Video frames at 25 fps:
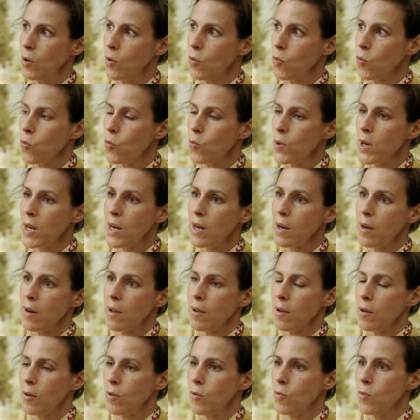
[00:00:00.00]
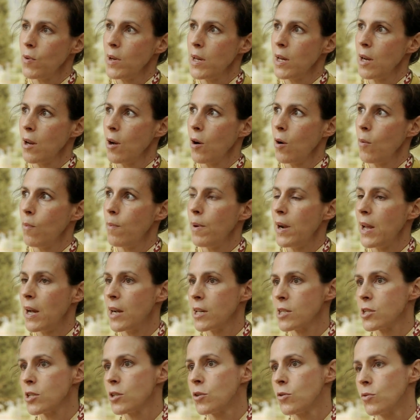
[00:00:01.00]
will
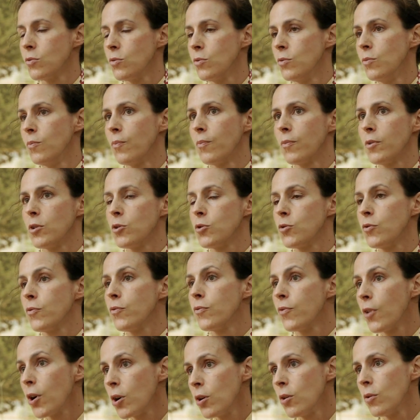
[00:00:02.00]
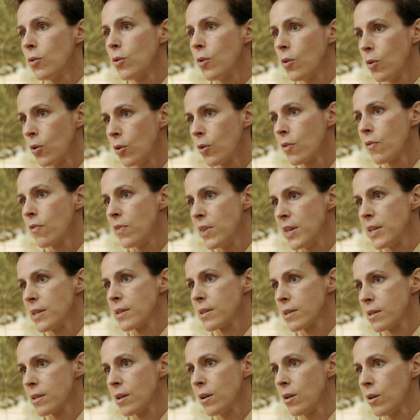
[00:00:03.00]
oblige to follow all
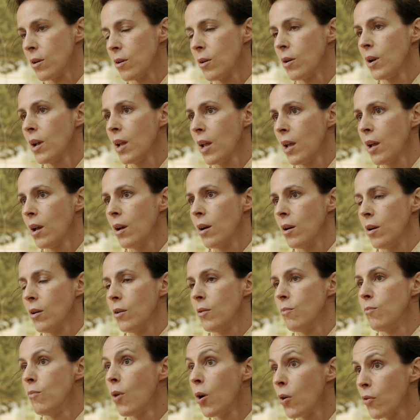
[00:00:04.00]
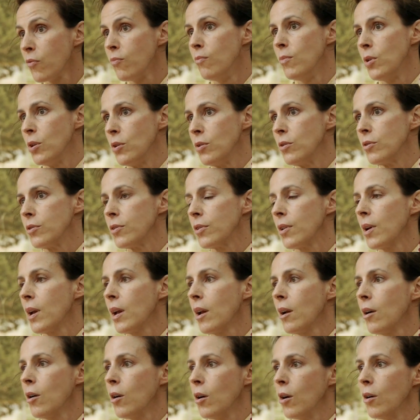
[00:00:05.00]
this movement.
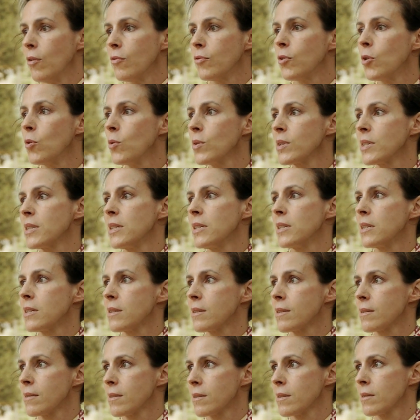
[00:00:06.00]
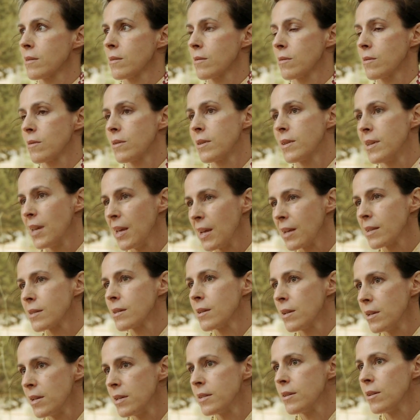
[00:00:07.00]
Of course, it
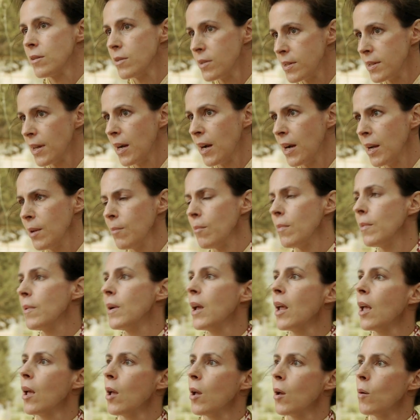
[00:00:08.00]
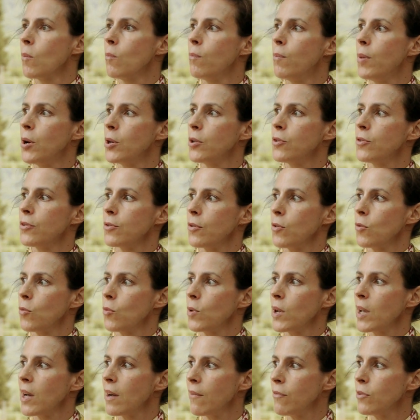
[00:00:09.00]
takes a little time, but
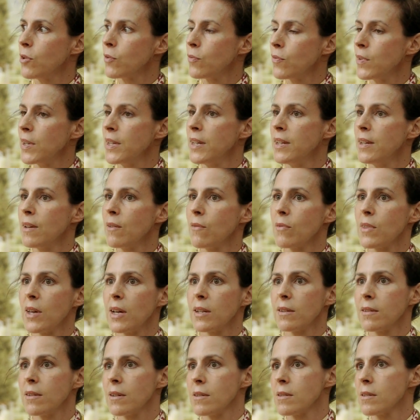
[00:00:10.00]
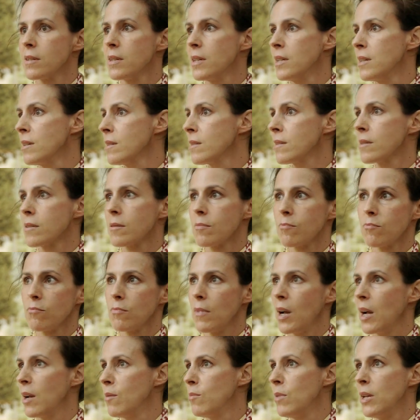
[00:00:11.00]
we have the feeling that since
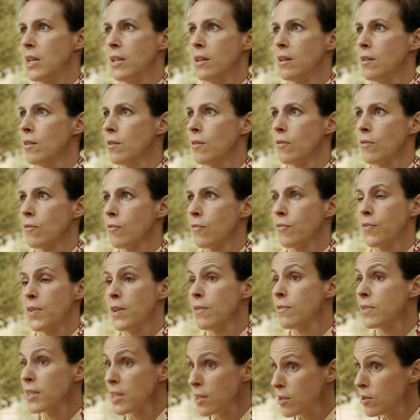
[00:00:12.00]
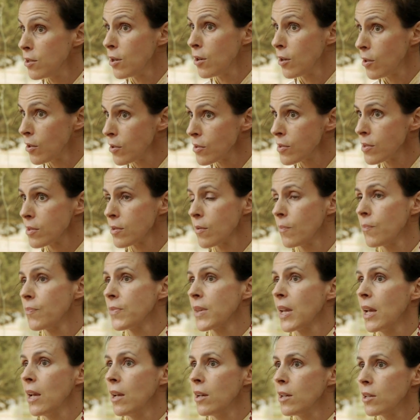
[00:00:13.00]
15 years,
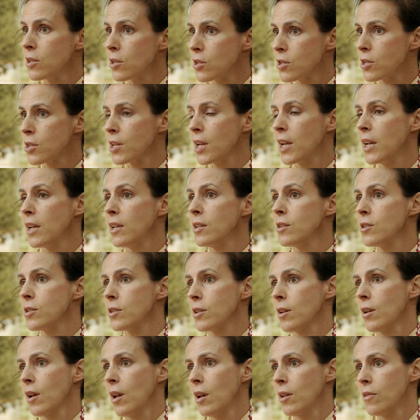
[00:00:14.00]
change